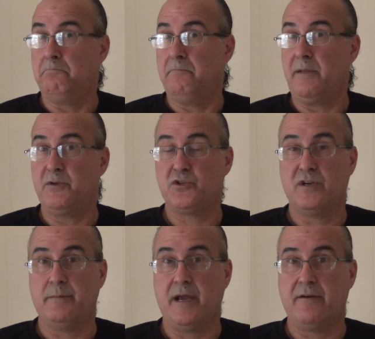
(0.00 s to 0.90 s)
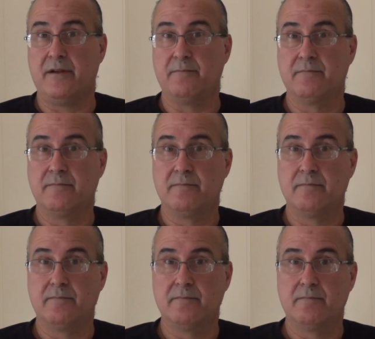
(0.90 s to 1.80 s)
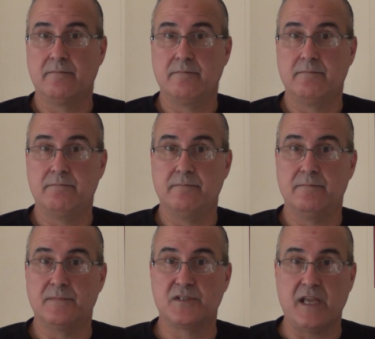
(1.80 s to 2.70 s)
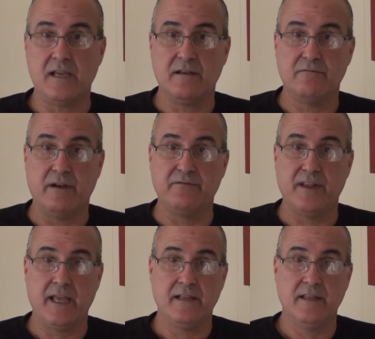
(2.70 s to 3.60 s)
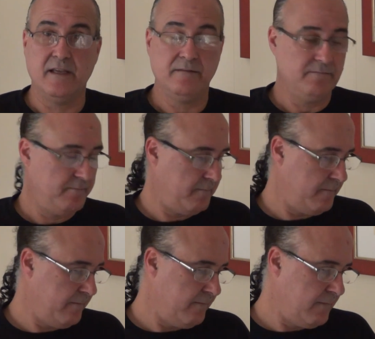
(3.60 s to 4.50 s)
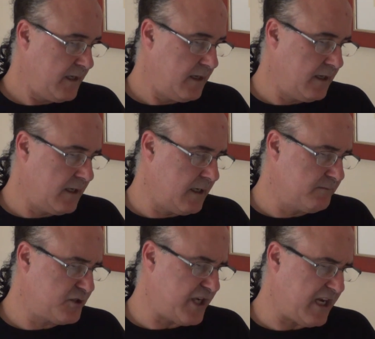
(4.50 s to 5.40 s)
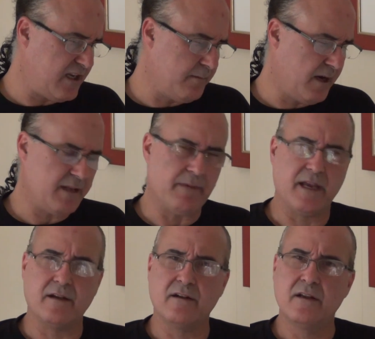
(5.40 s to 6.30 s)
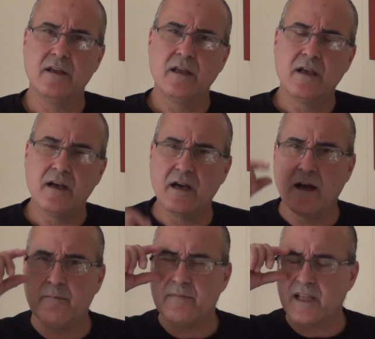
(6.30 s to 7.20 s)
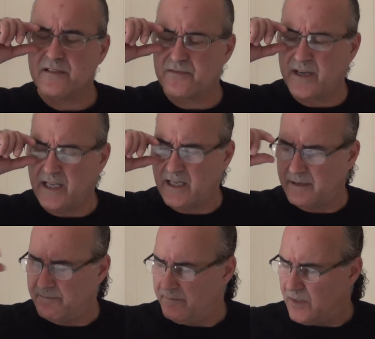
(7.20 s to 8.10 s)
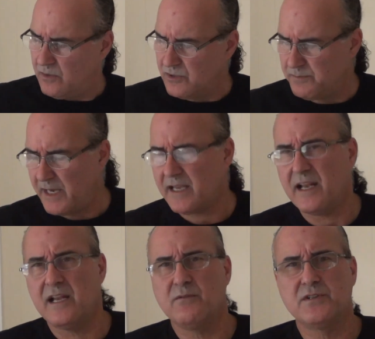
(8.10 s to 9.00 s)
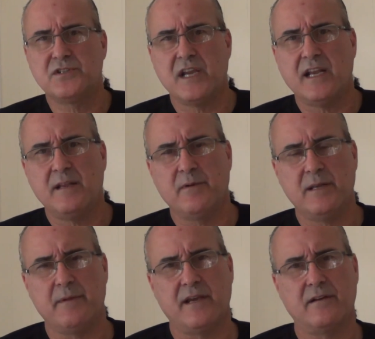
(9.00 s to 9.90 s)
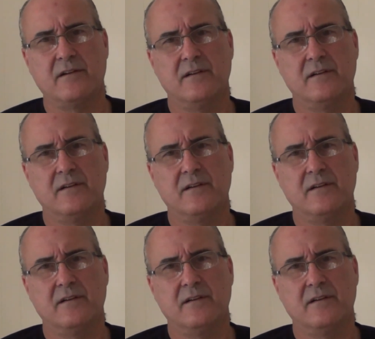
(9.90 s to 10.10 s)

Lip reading: Maybe you shouldn't have married him. Mistake? Red flag? Yeah. Shaking your moneymaker. That's funny. Who's making anyone shake any moneymaker?